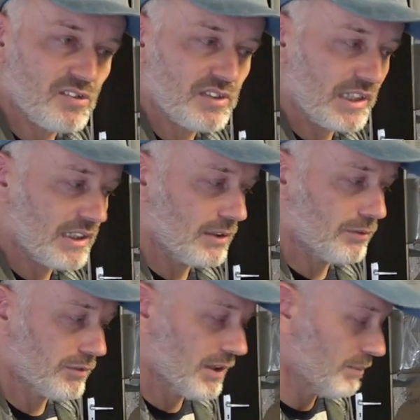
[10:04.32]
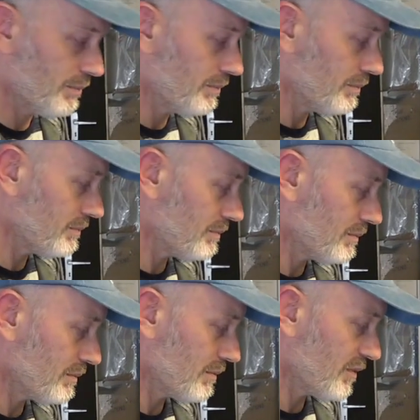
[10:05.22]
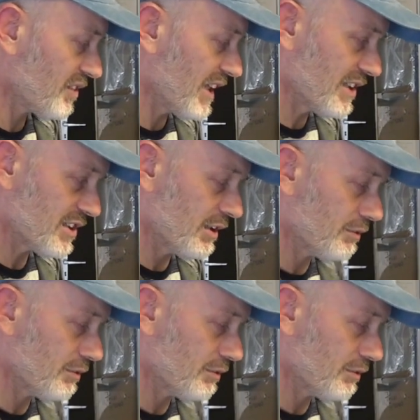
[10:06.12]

cycle from starting